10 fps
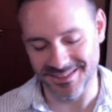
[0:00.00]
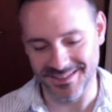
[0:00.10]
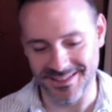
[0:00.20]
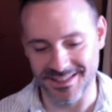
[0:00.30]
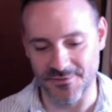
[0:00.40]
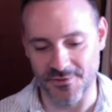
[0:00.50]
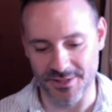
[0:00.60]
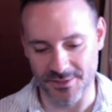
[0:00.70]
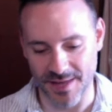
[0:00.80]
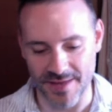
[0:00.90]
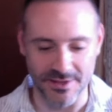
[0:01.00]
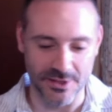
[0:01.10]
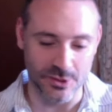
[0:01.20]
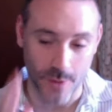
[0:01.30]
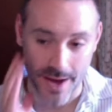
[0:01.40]
The difference of level
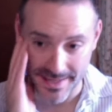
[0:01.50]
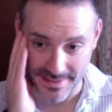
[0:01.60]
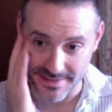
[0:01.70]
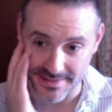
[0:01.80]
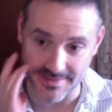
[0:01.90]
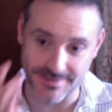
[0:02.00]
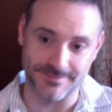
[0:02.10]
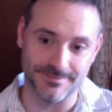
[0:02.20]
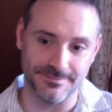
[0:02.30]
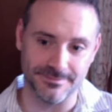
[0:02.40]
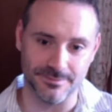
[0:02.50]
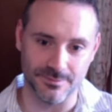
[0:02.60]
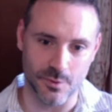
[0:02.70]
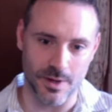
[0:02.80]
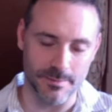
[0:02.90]
is so high that is
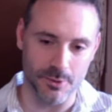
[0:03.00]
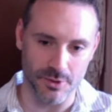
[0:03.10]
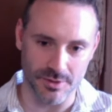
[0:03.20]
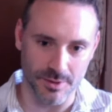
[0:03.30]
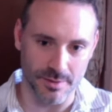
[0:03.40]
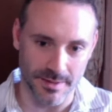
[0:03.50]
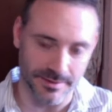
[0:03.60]
quite impossible.